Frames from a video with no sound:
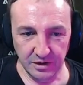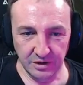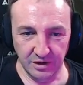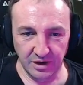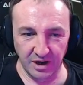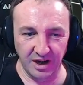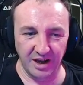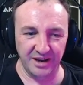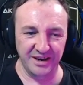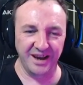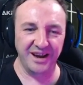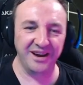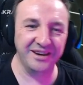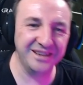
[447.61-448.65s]
Oh
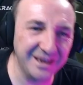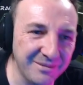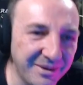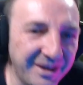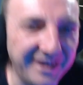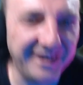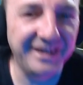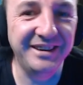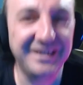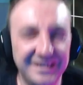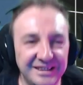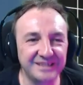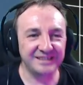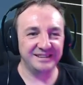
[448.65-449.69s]
no, come on.
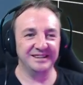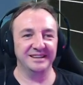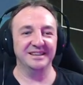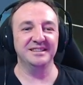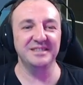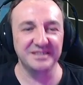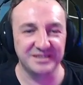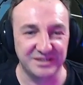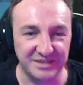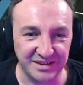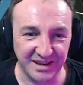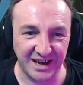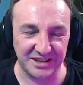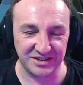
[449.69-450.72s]
This is
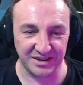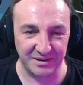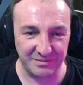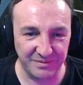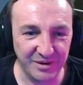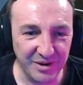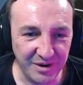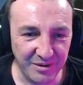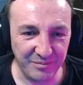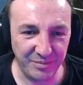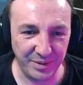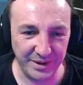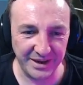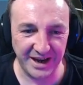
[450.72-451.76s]
actually
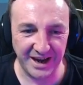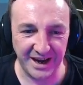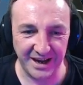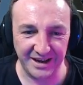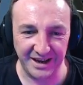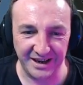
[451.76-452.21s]
pretty hard.